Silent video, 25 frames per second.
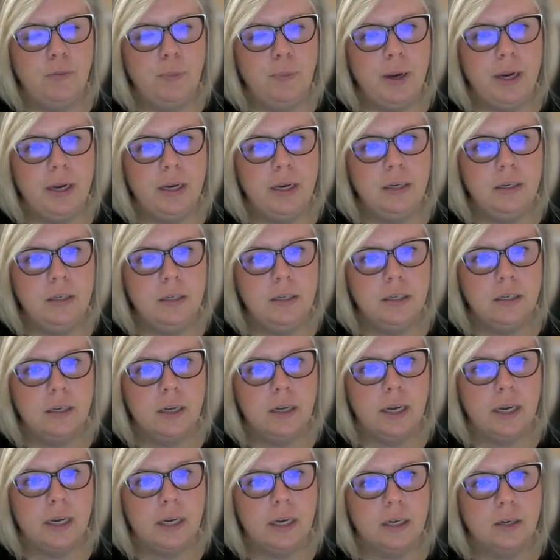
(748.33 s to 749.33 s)
band
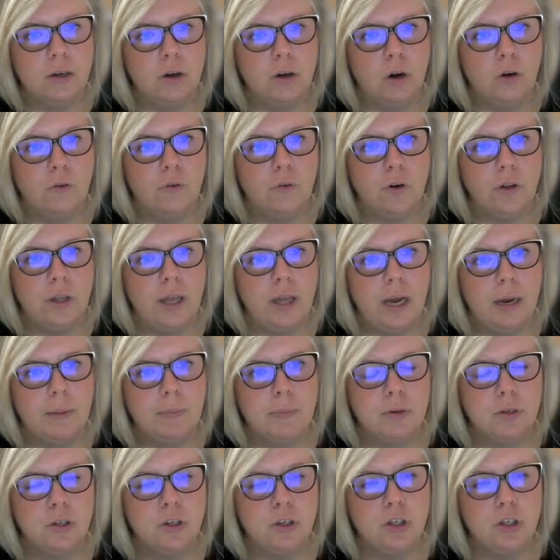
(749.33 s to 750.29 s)
and overlap